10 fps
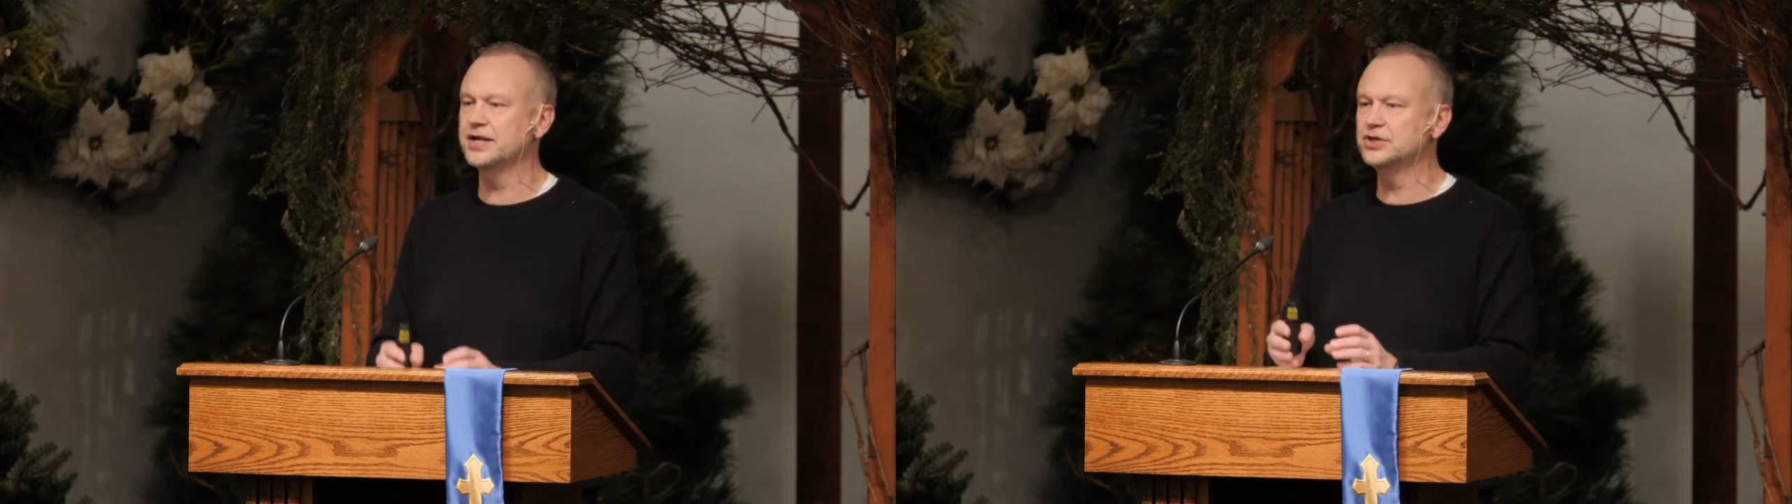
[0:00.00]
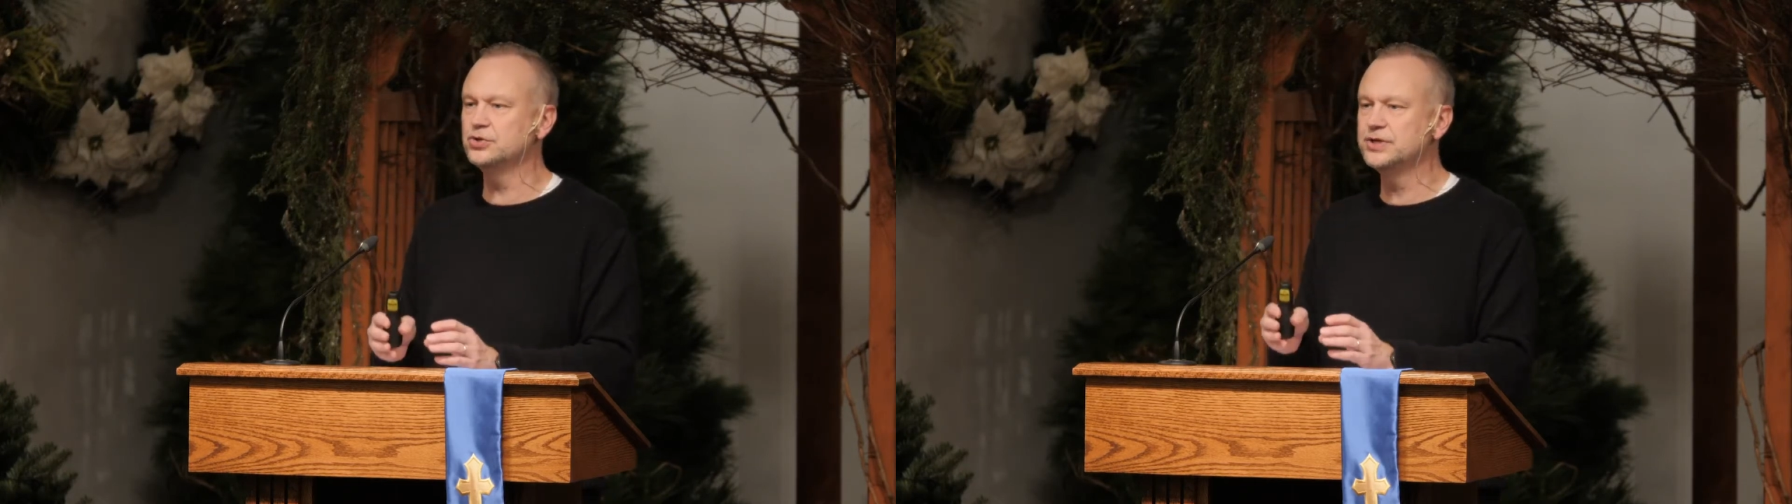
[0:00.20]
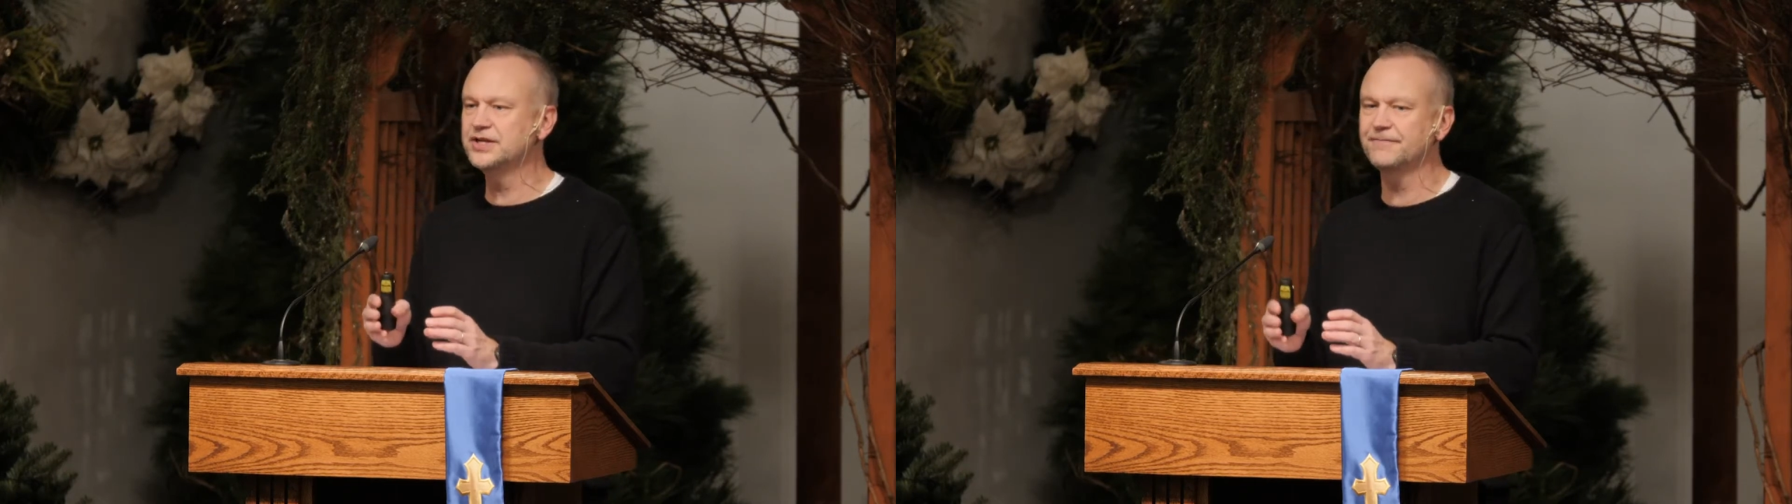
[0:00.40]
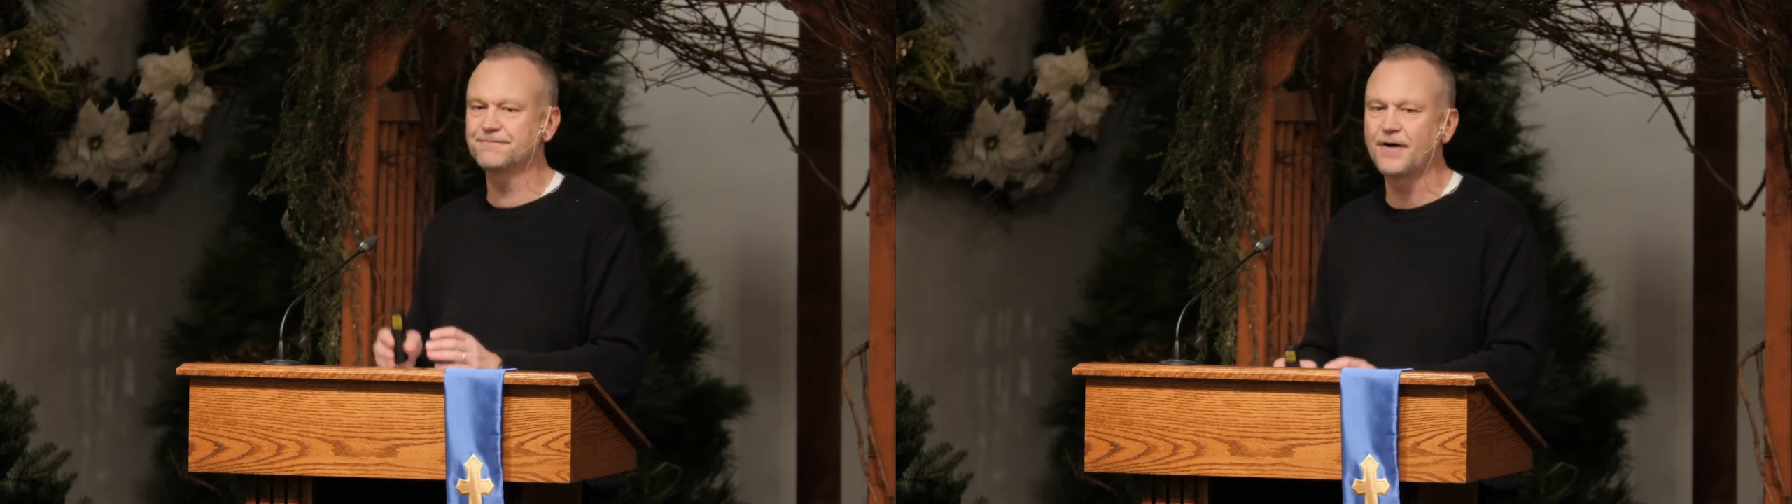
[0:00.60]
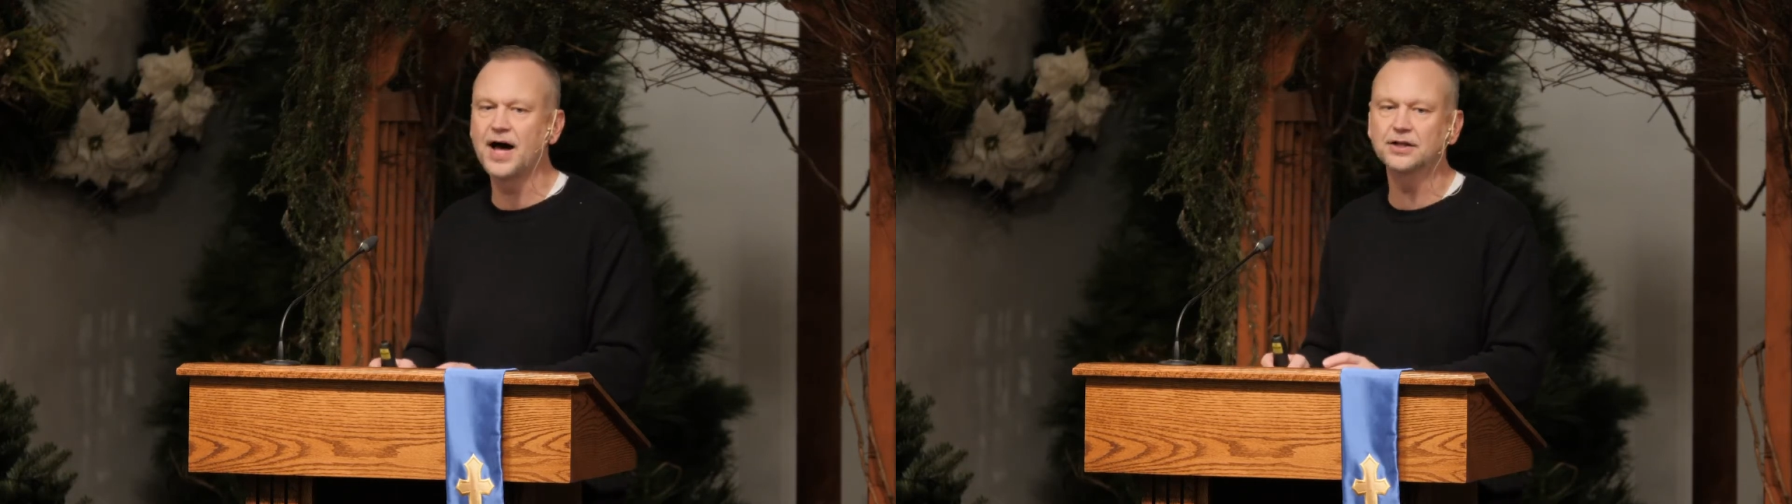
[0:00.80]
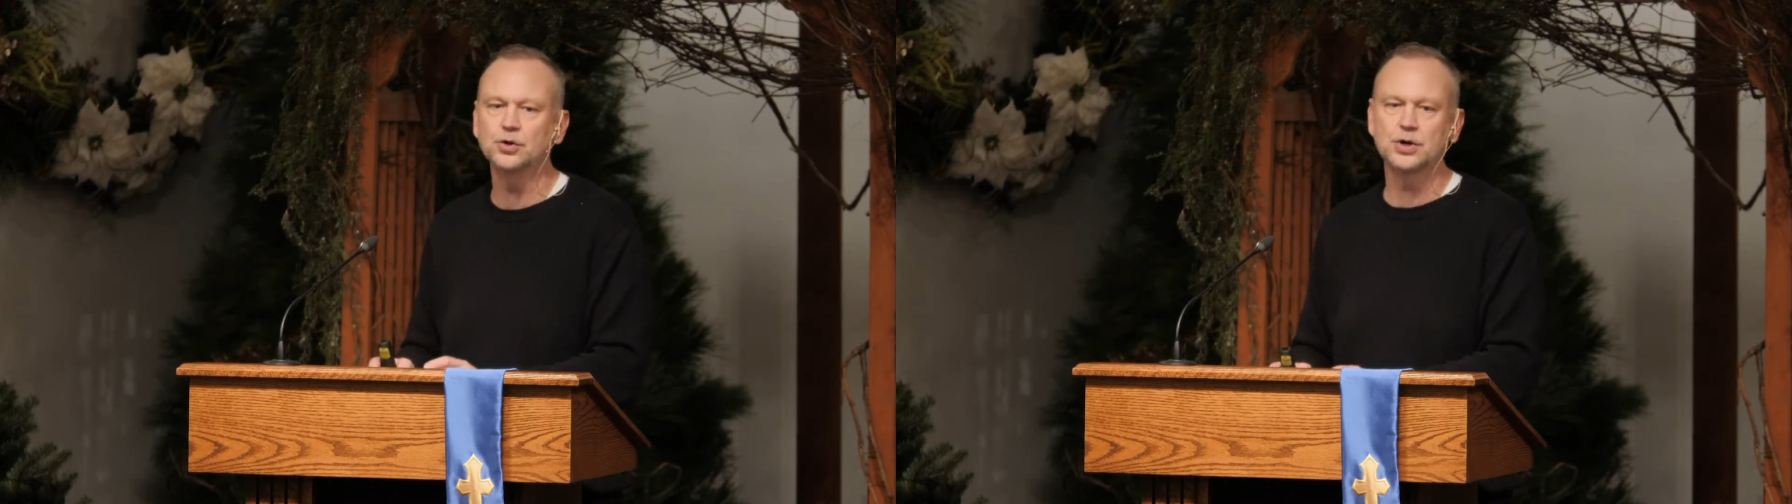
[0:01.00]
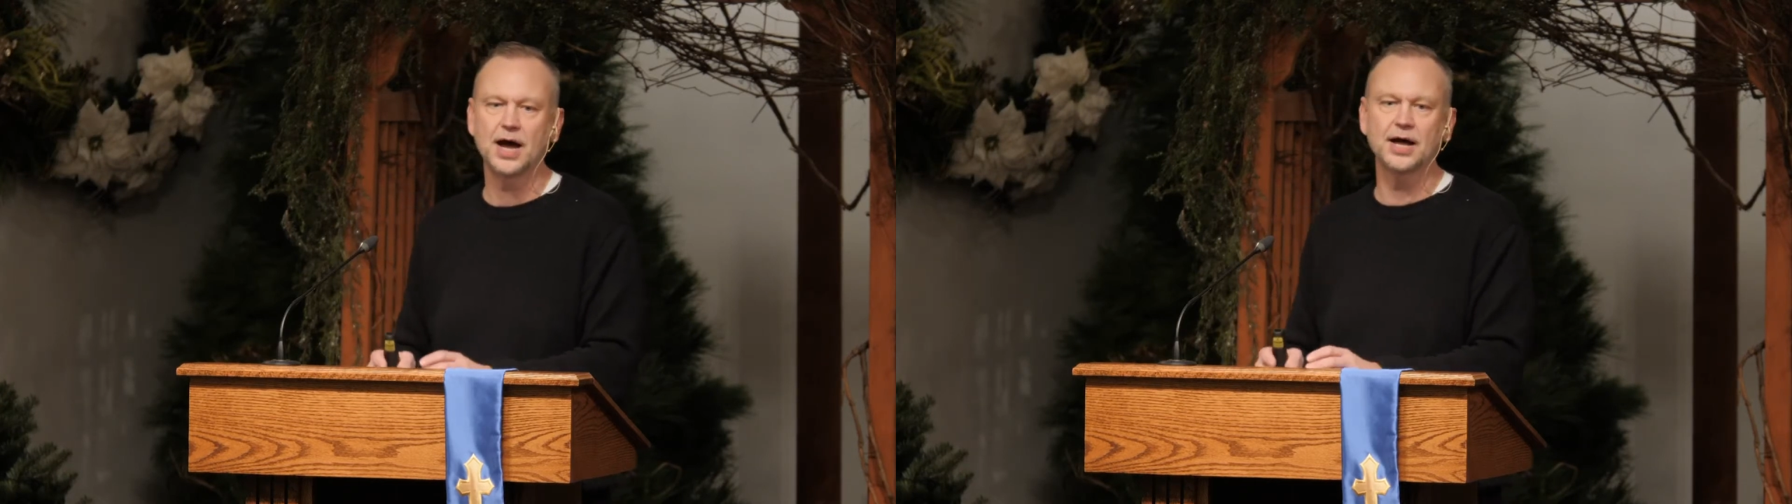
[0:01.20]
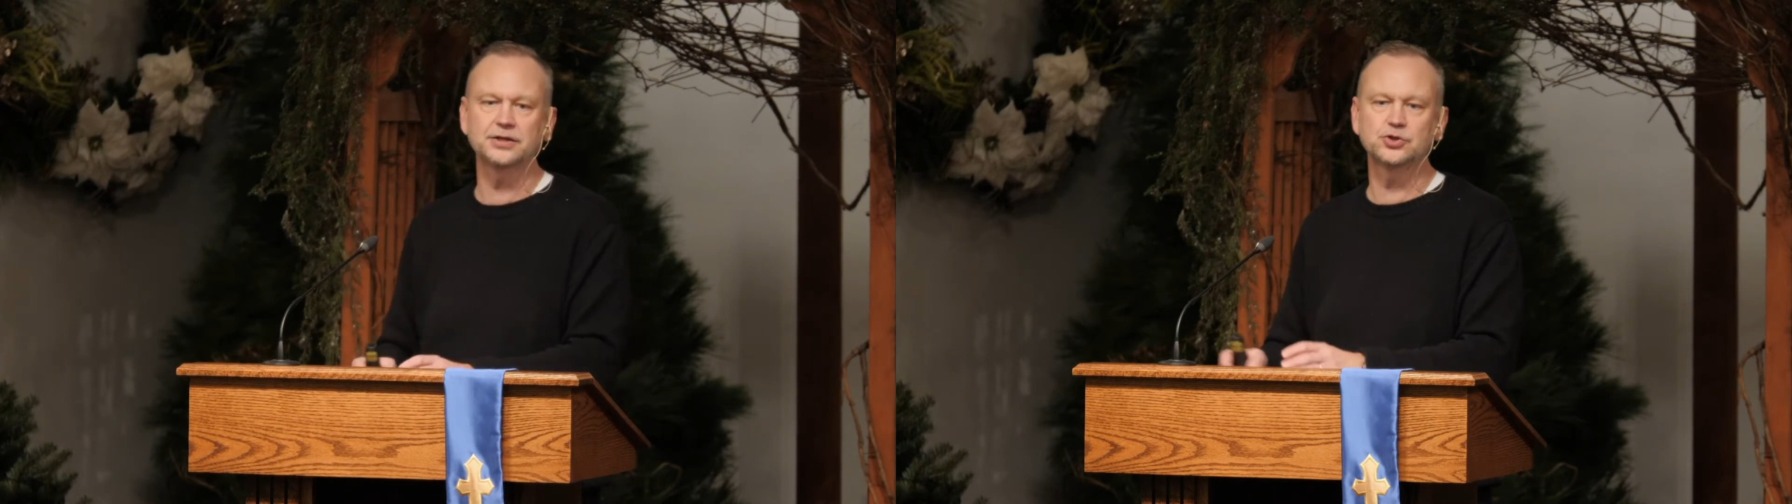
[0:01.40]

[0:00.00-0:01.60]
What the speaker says: and you didn't follow God